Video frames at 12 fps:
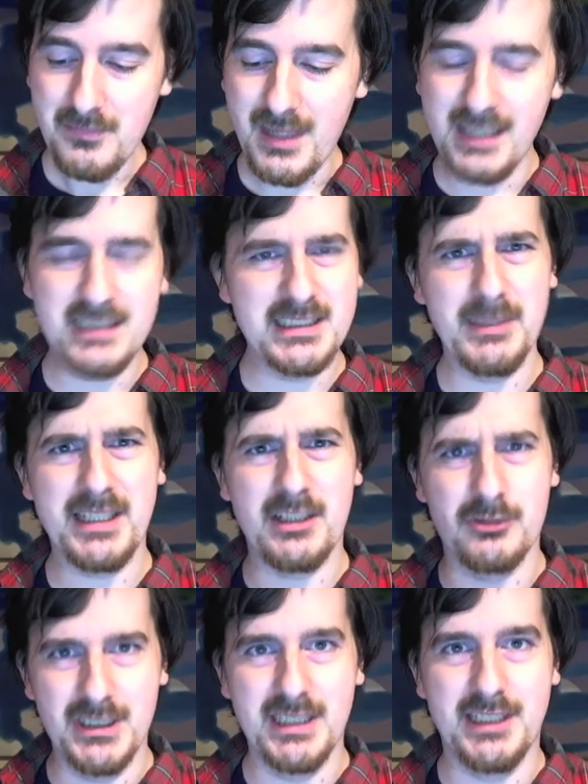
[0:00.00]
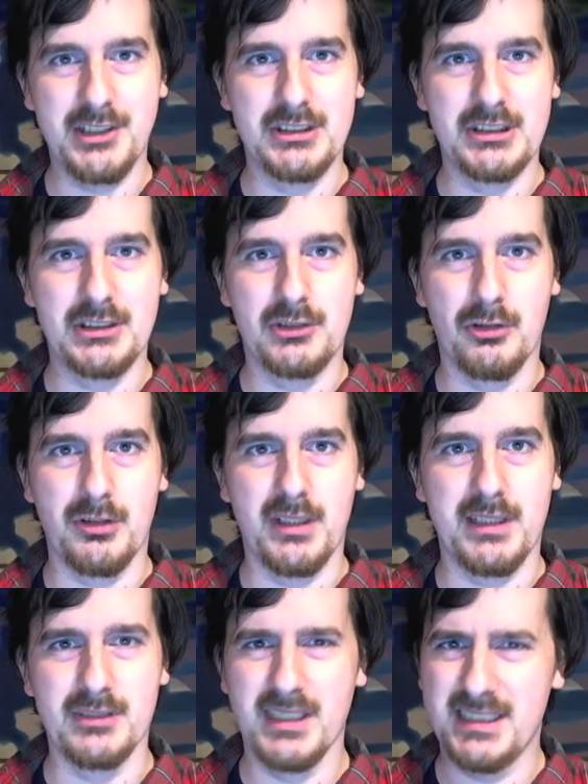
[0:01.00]
And it seemed like a really good
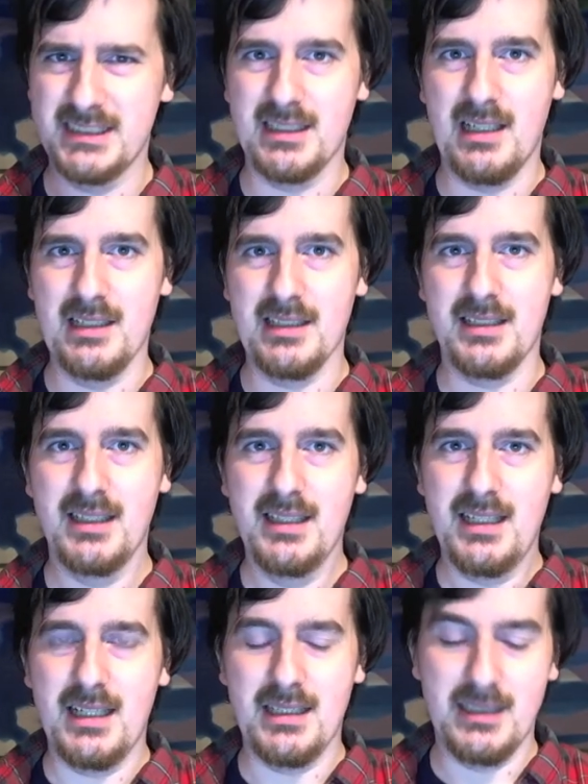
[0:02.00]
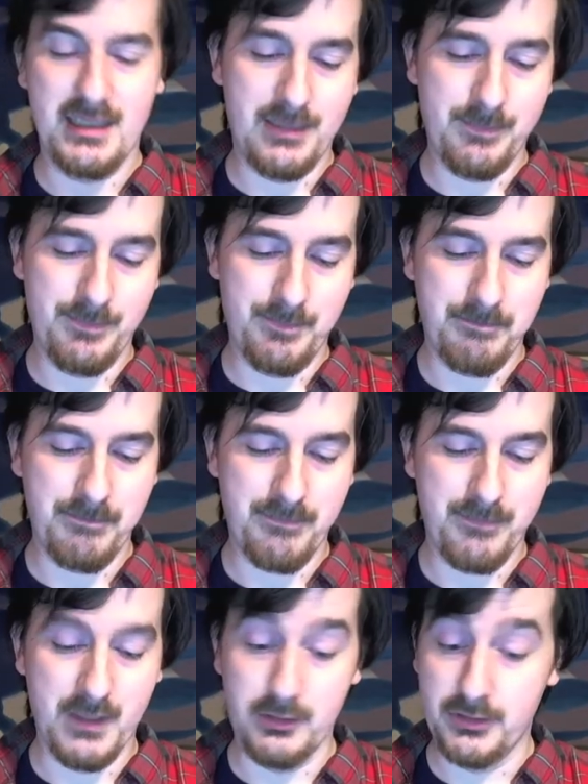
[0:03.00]
story, really solid, and
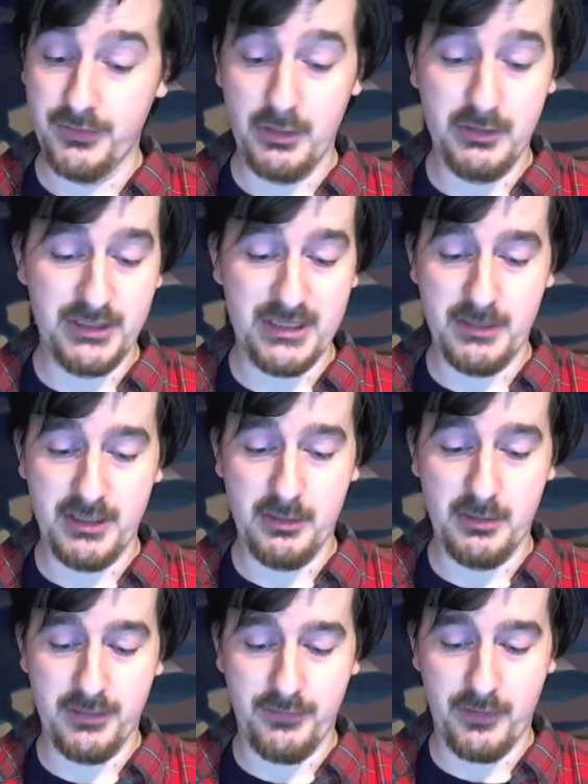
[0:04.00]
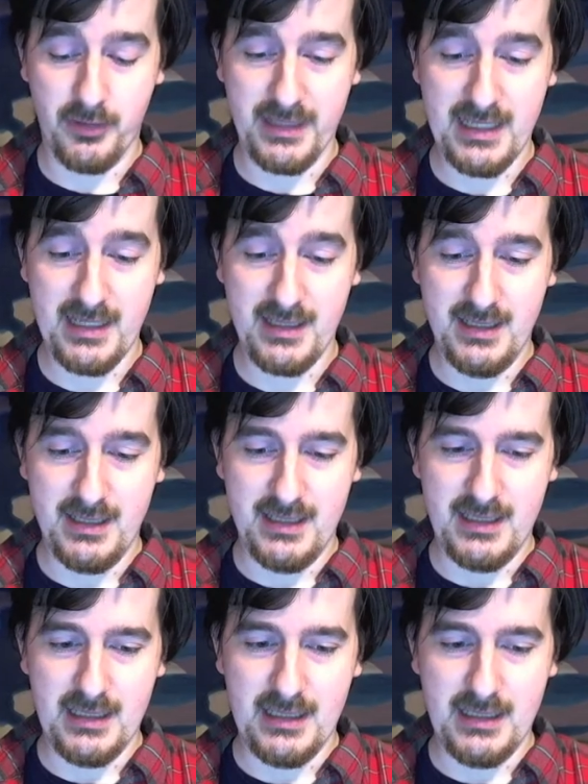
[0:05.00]
the reviews seem to confirm that.
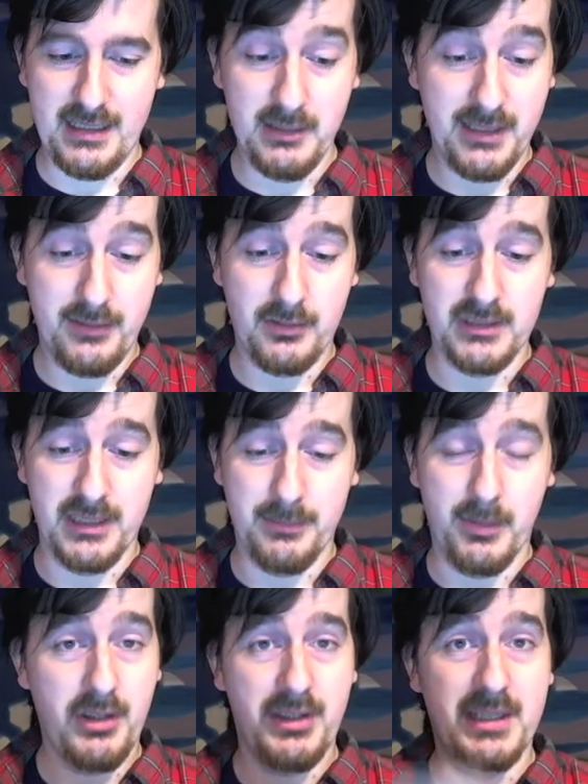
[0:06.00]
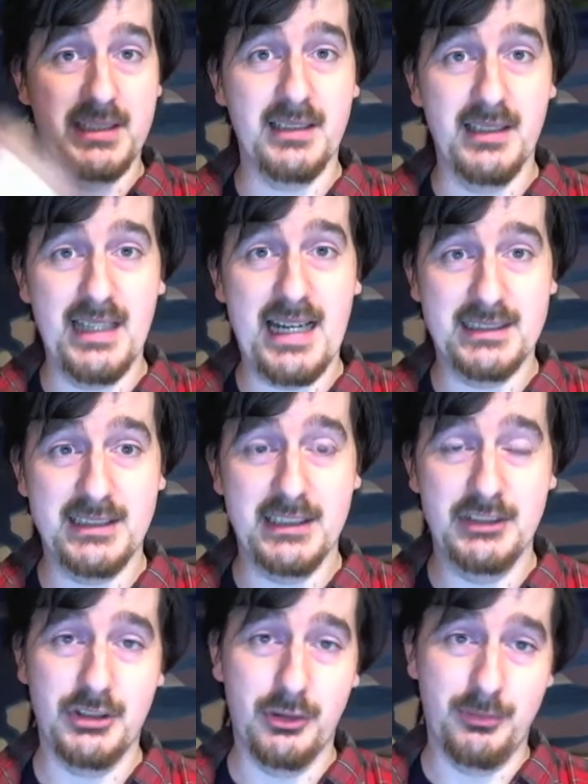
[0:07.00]
I only ever really bought this last
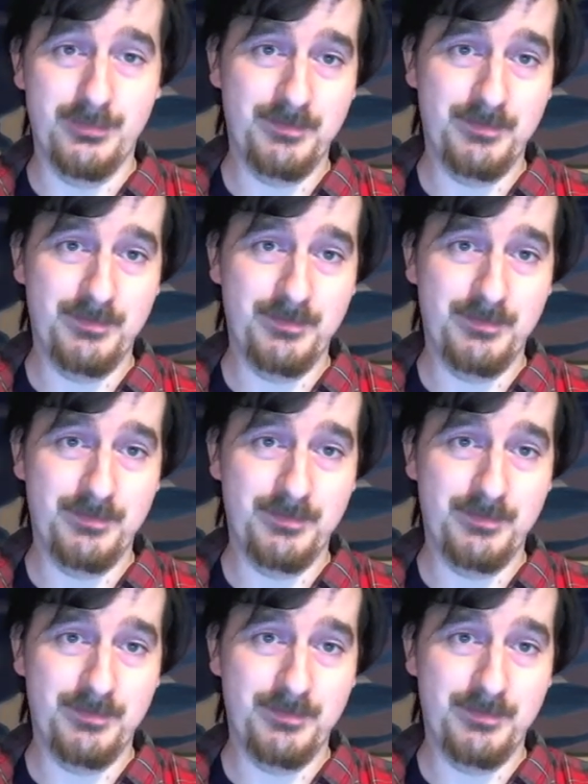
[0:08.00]
issue,